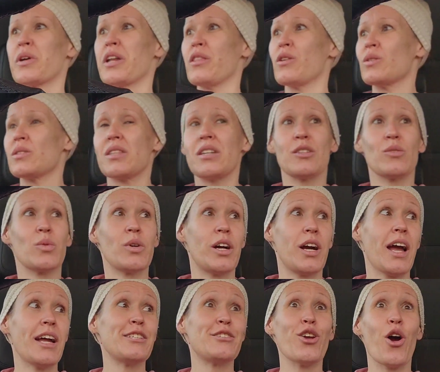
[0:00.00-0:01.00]
it's one of those things
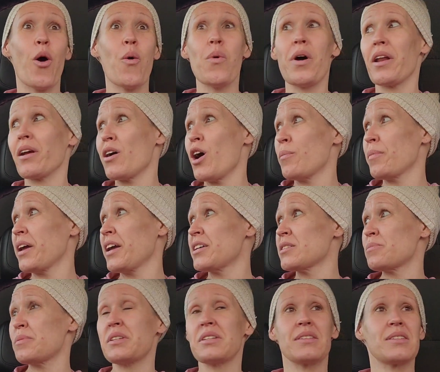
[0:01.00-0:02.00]
where I don't want to call my
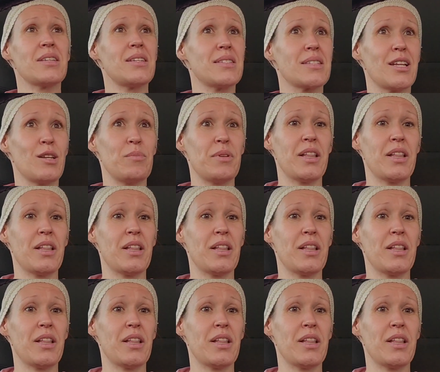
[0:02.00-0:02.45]
husband because he's going